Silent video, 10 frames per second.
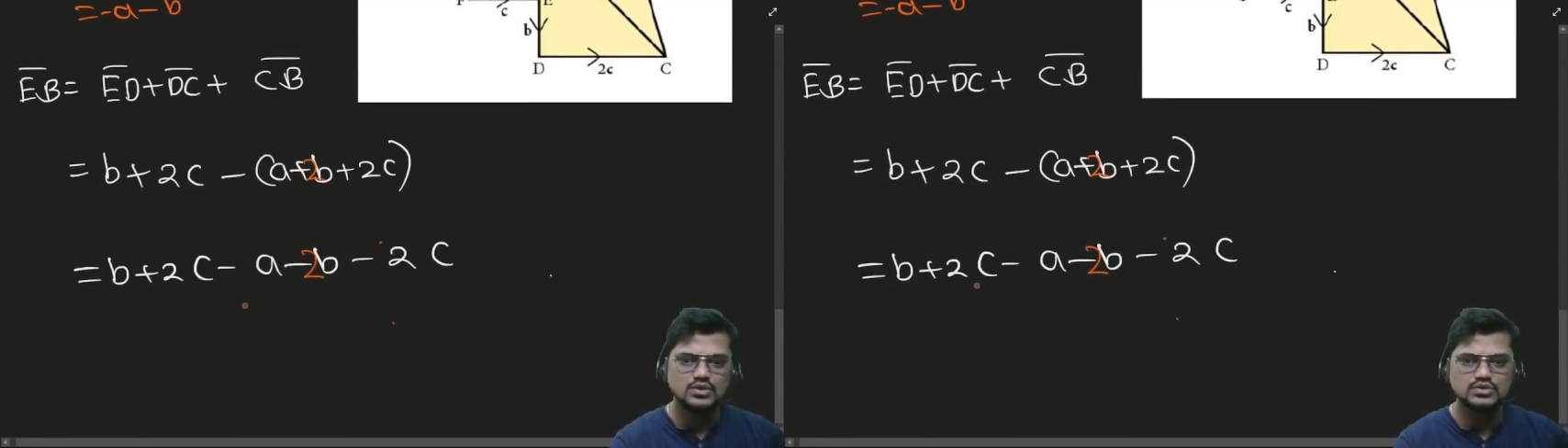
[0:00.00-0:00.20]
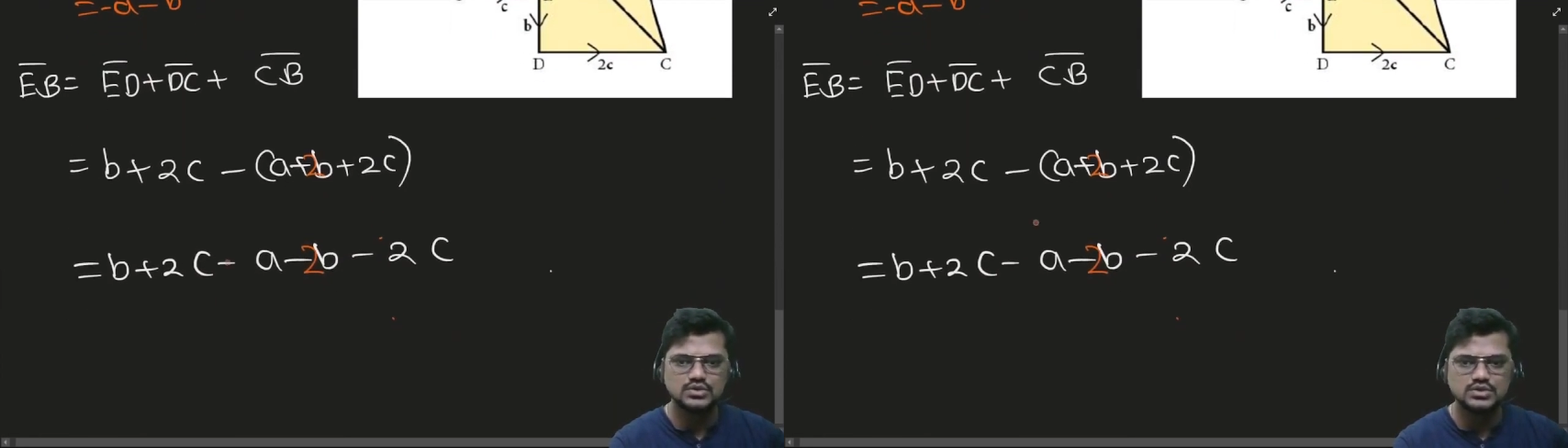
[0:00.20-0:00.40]

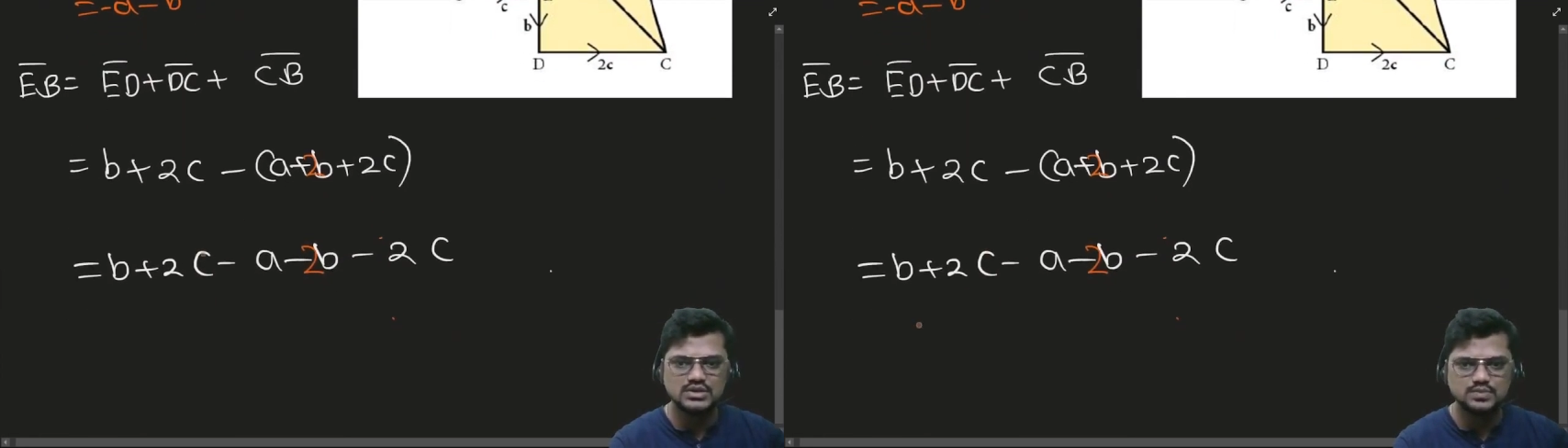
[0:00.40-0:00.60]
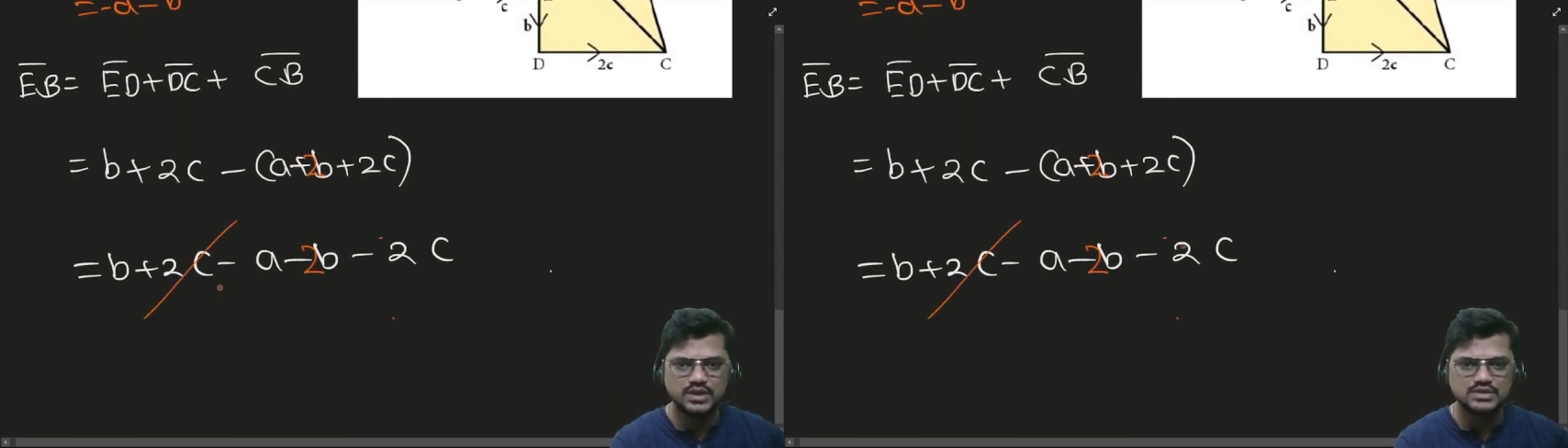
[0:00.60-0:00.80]
So
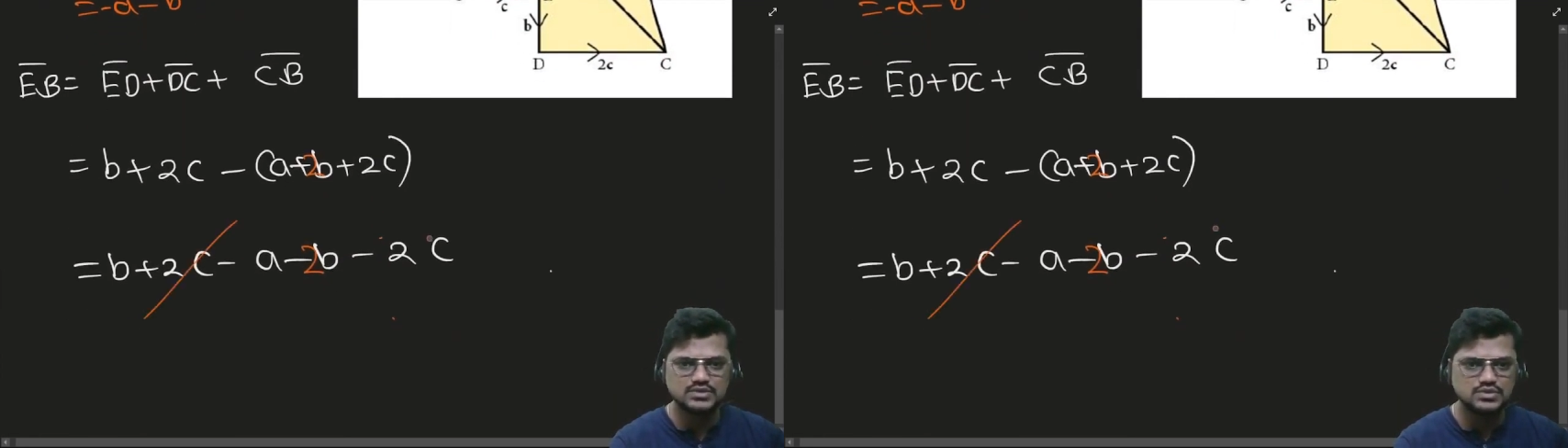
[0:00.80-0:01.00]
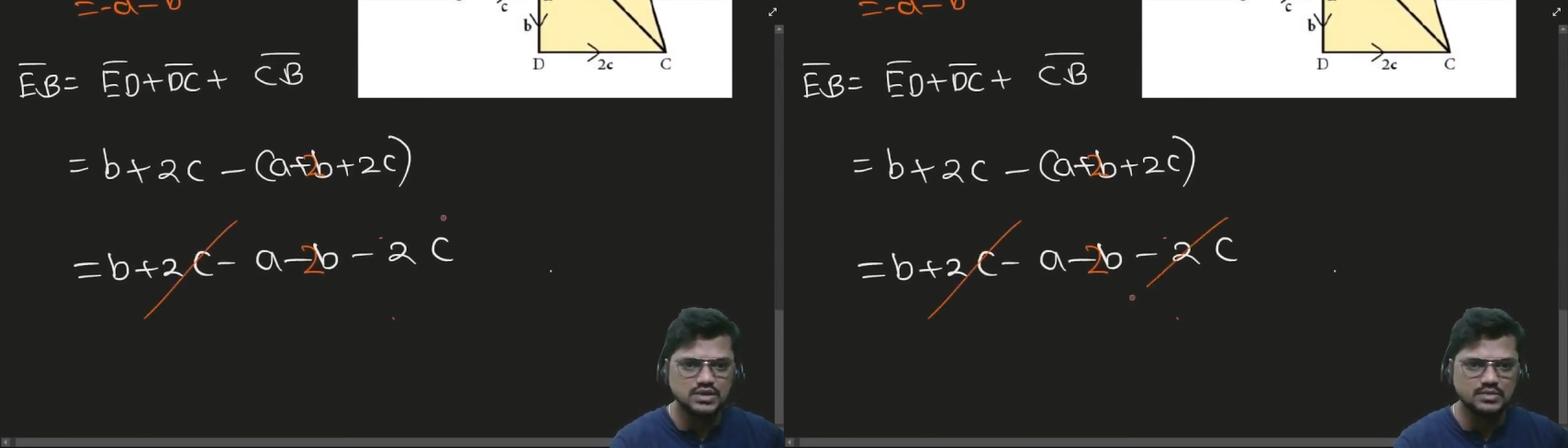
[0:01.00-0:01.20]
this plus
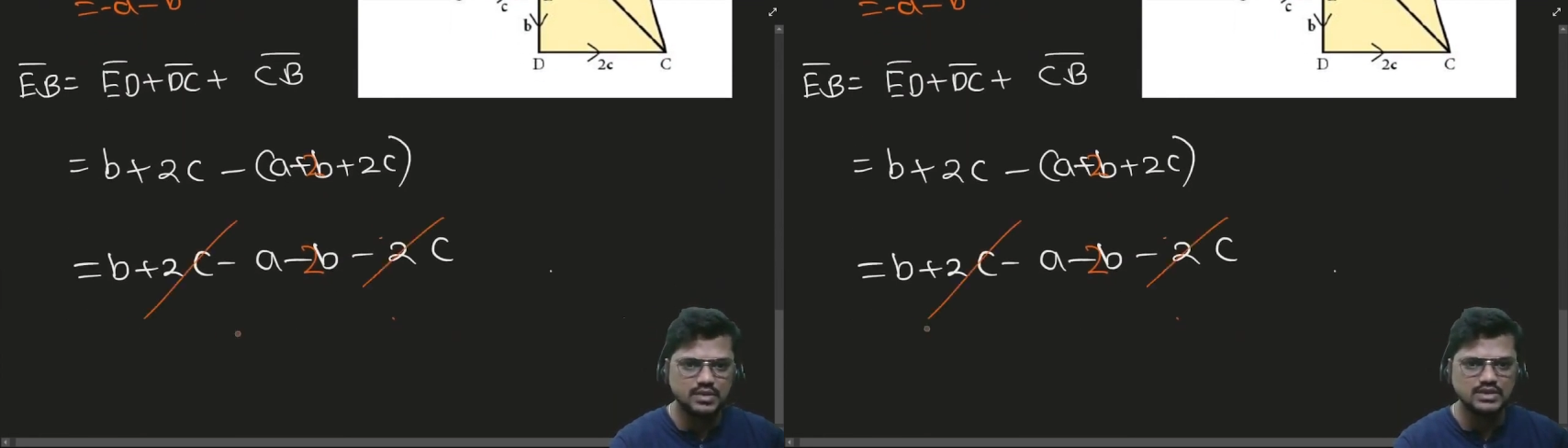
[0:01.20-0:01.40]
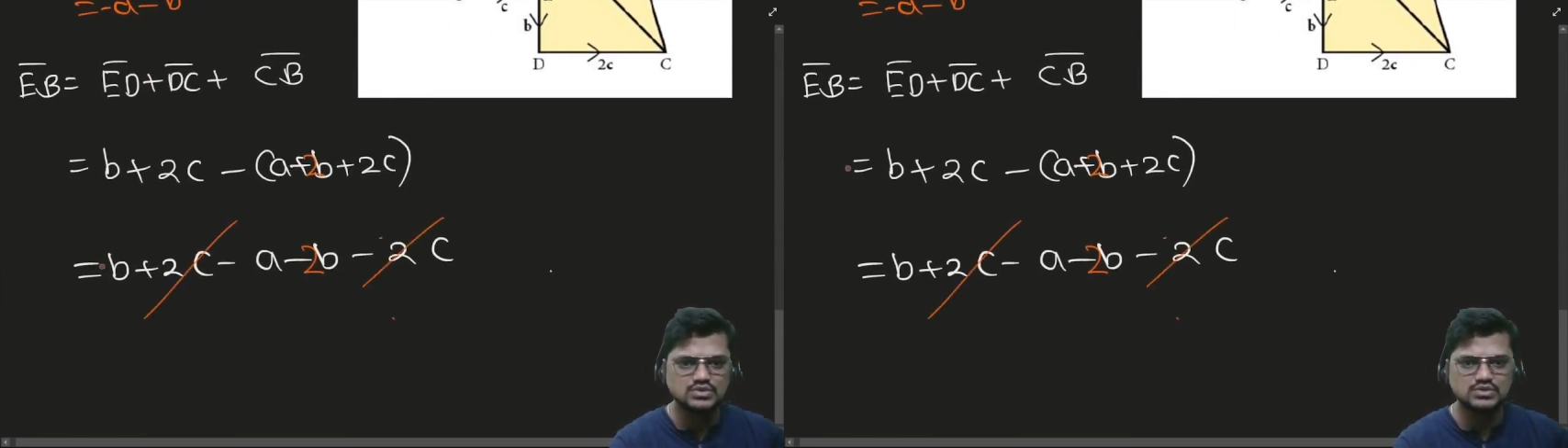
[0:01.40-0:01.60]
2C and
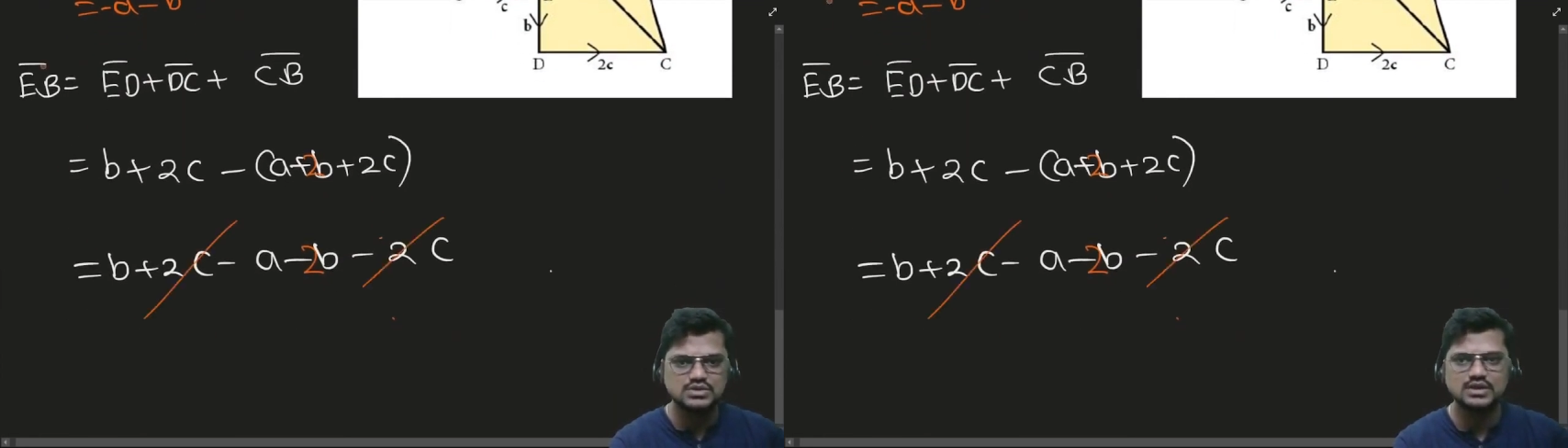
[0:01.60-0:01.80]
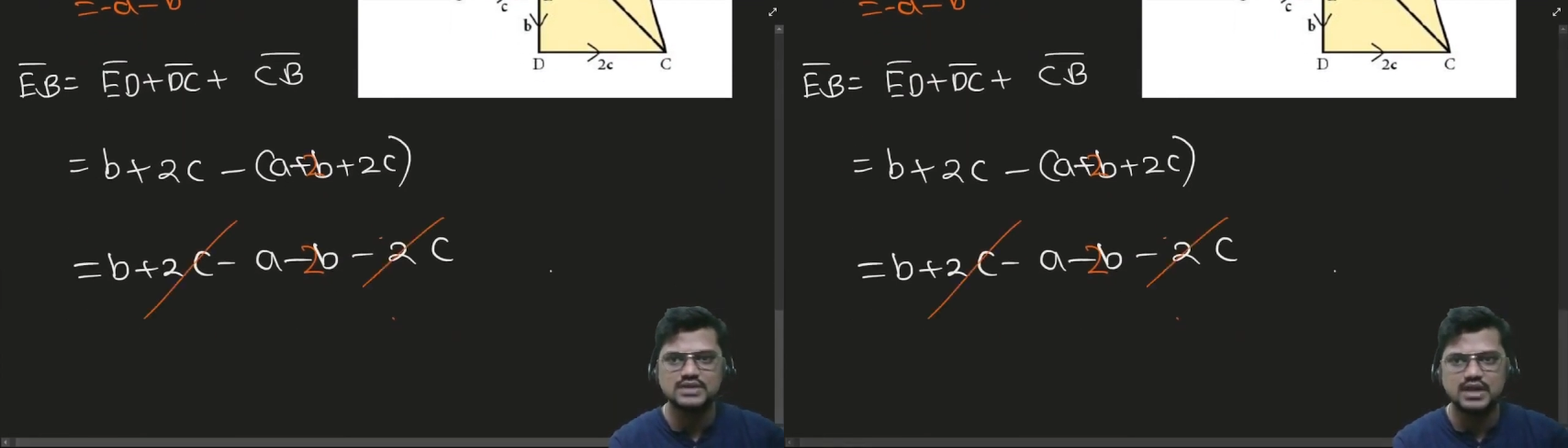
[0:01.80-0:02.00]
minus 2C
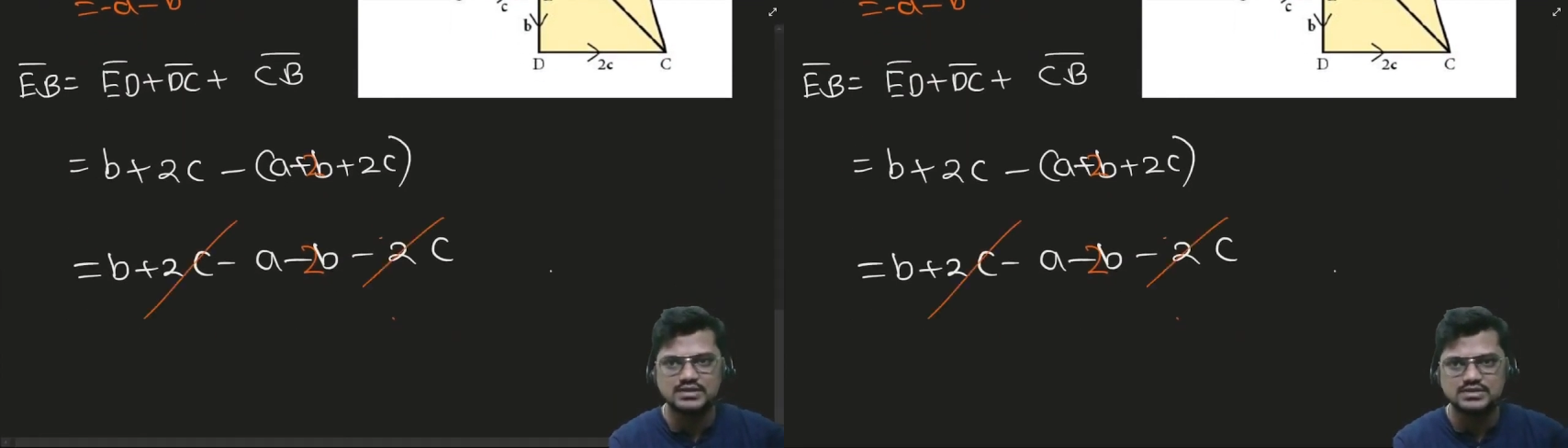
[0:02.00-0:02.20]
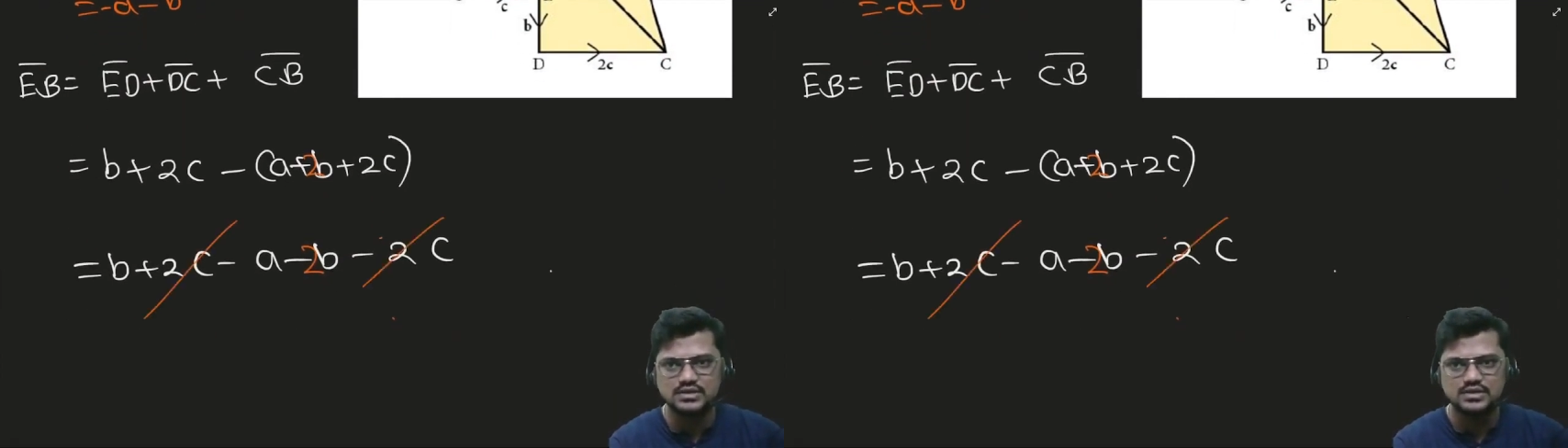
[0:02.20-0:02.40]
gets
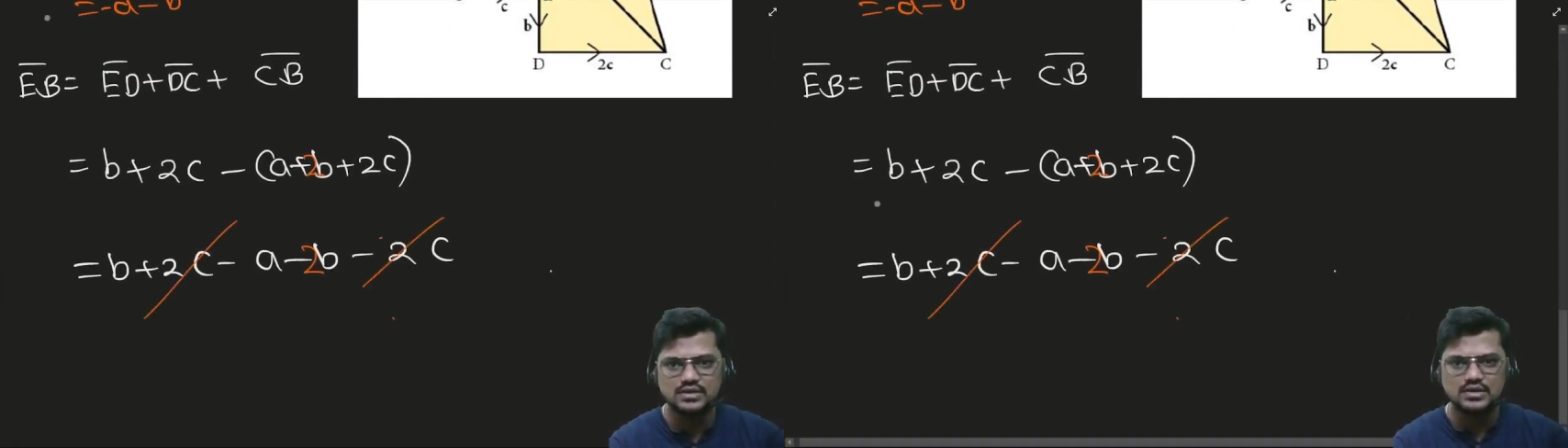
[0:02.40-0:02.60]
cancelled.